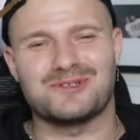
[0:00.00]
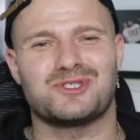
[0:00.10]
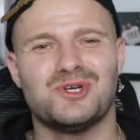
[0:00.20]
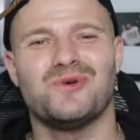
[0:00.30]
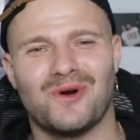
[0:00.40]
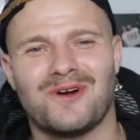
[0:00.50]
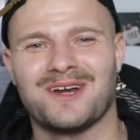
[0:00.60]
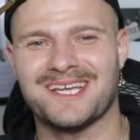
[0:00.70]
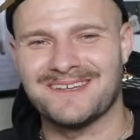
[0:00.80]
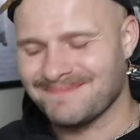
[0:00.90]
are too
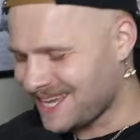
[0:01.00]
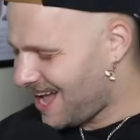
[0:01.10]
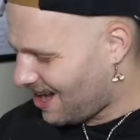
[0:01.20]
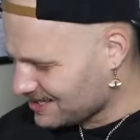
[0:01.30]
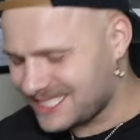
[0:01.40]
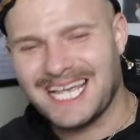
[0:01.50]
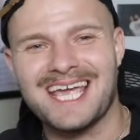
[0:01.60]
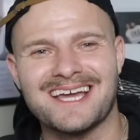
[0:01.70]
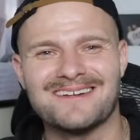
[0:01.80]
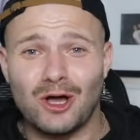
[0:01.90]
horny. I'll
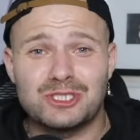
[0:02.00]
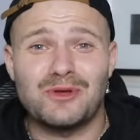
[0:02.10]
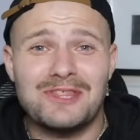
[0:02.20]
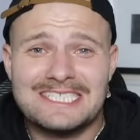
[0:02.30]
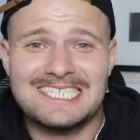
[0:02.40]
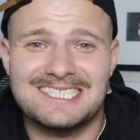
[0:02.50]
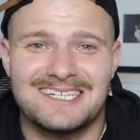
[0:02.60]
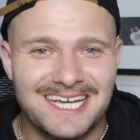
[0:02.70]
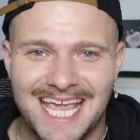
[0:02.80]
say it. Also, this isn't a